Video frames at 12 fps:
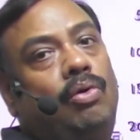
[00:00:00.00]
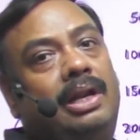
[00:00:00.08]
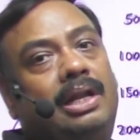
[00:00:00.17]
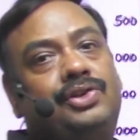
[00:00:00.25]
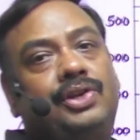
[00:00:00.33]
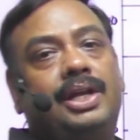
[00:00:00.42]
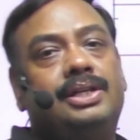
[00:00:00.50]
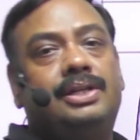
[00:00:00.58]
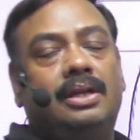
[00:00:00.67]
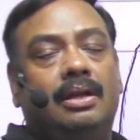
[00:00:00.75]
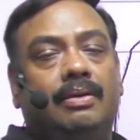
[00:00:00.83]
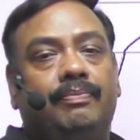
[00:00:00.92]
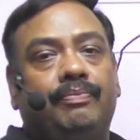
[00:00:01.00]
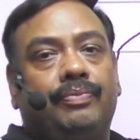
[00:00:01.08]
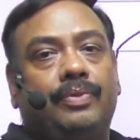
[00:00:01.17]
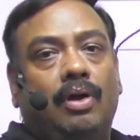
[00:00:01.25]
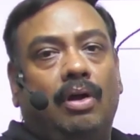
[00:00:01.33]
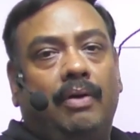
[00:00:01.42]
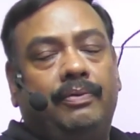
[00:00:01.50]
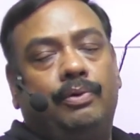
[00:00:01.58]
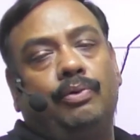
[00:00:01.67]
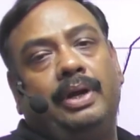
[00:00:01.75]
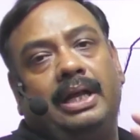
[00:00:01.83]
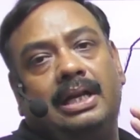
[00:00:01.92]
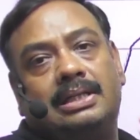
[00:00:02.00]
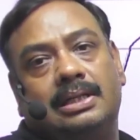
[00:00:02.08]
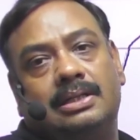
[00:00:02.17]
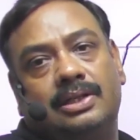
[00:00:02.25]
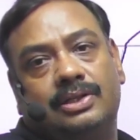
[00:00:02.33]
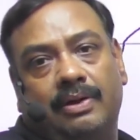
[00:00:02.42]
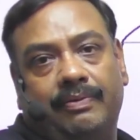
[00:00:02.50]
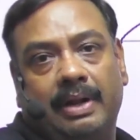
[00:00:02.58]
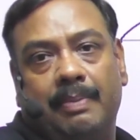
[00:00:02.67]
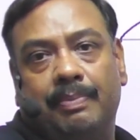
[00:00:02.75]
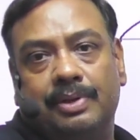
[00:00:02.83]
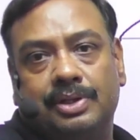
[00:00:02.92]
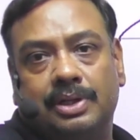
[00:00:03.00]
change of 2 degrees Celsius of temperature.